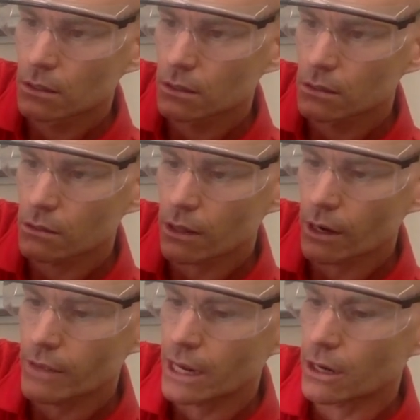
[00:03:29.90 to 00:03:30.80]
So there,
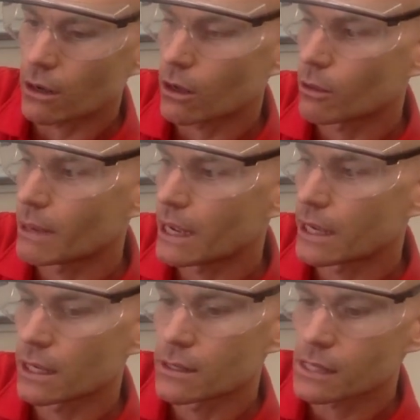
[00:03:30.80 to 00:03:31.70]
I've added all
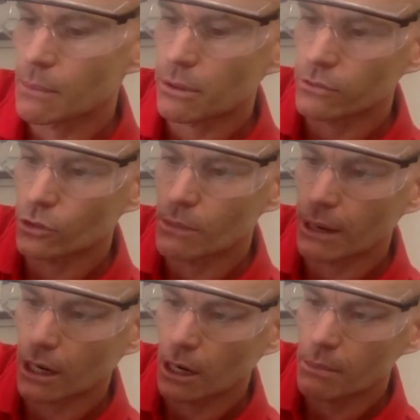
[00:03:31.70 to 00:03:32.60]
my sample of sodium
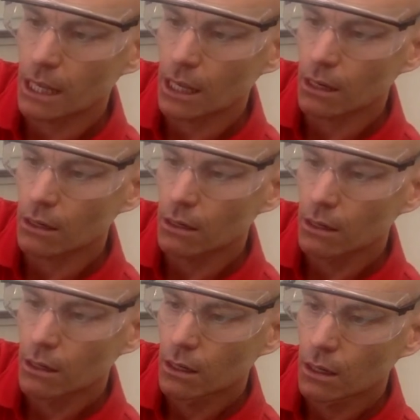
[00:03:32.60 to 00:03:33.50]
bicarbonate.
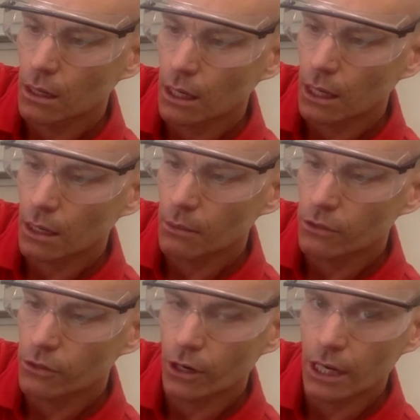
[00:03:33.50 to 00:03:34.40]
We're
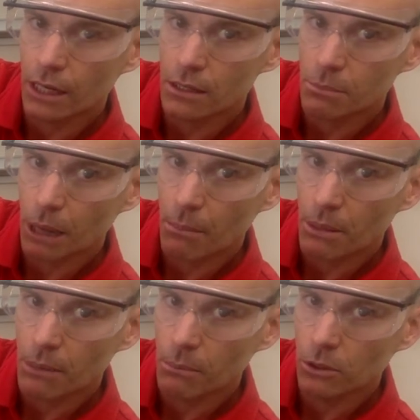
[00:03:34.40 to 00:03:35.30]
stirring it to pop the
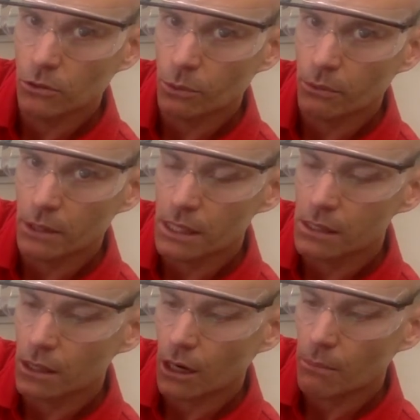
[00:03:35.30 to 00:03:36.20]
bubbles. We're
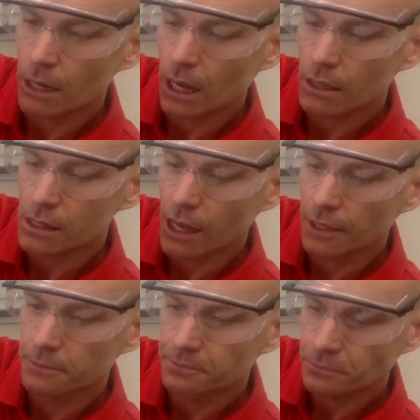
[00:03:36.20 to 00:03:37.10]
releasing the carbon
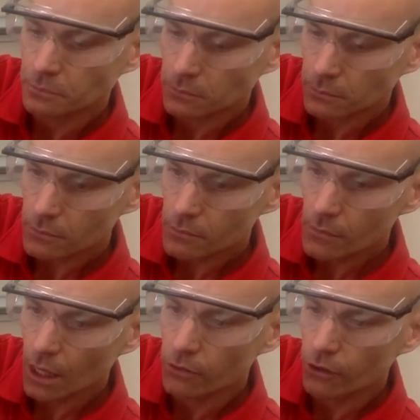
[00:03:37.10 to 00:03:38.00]
dioxide.
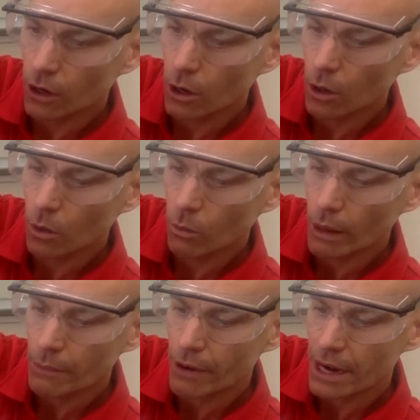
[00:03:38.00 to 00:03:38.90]
And so
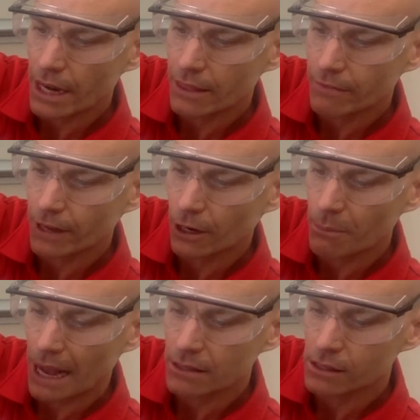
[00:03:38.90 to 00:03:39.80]
when we're ready to get the final
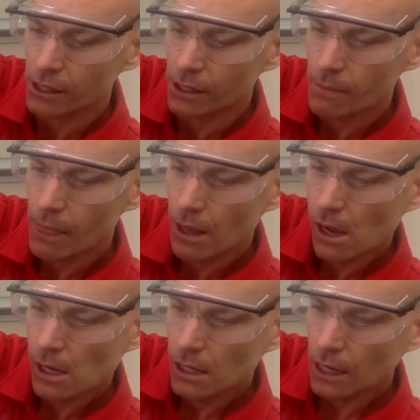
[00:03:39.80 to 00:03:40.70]
mass here,
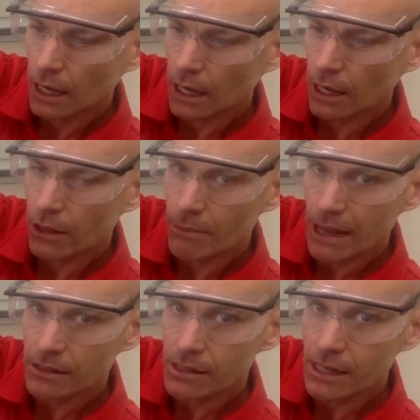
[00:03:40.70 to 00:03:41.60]
the
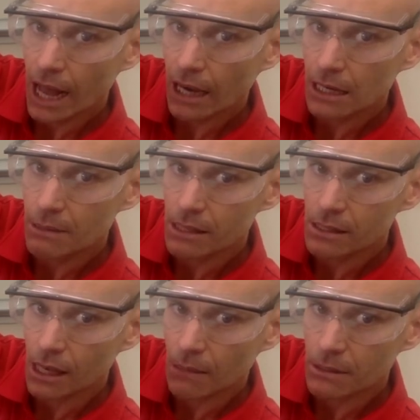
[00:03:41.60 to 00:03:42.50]
mass is not going to be the
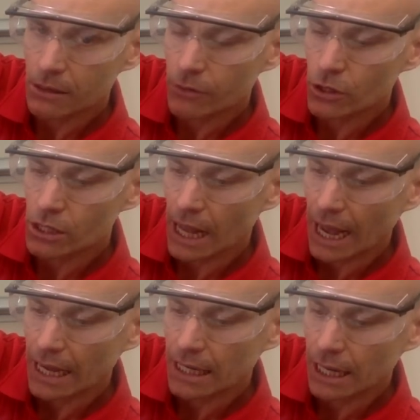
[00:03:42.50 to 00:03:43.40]
same as if you just
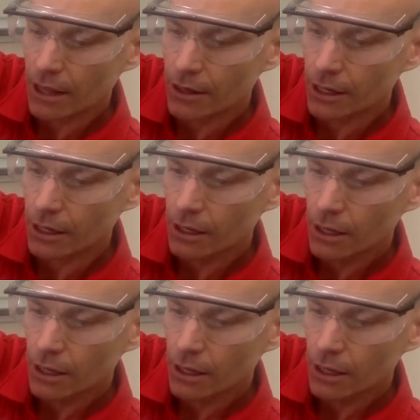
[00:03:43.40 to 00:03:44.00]
add together